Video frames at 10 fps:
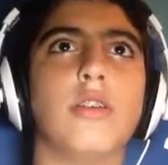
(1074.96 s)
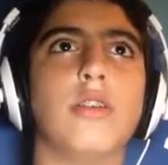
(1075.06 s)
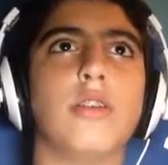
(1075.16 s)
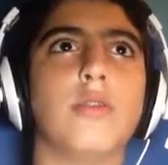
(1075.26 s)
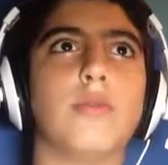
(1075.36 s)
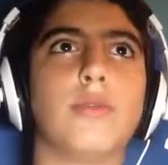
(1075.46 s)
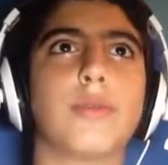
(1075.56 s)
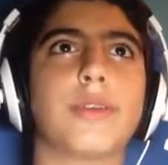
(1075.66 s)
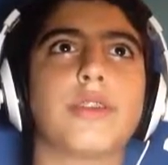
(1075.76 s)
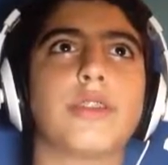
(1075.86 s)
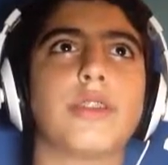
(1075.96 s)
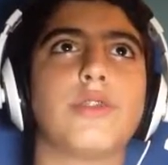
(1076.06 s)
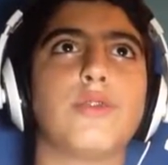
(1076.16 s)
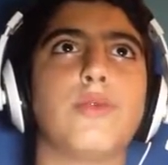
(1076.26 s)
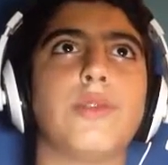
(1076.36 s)
What are we gonna do
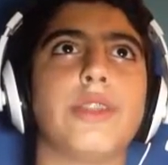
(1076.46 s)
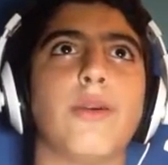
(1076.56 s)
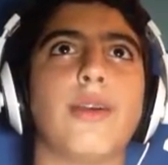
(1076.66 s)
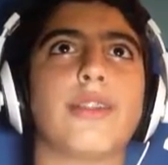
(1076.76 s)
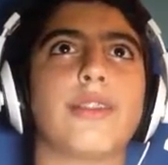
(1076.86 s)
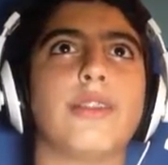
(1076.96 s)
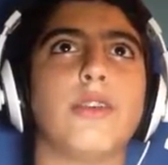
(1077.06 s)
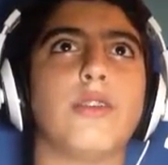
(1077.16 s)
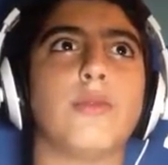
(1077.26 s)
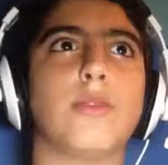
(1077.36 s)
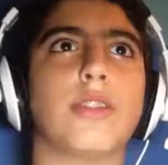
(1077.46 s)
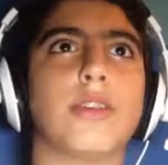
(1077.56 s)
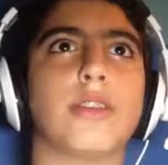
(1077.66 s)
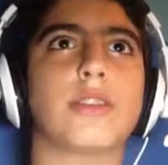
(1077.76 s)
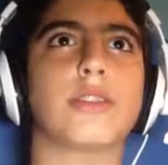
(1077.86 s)
without ethanol? Without
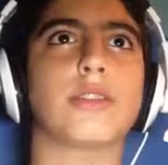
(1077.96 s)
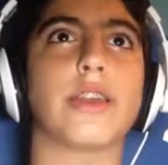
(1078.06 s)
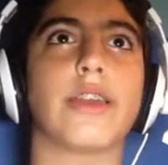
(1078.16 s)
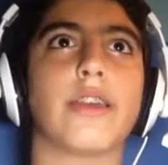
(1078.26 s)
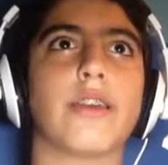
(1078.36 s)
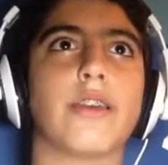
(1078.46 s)
shit.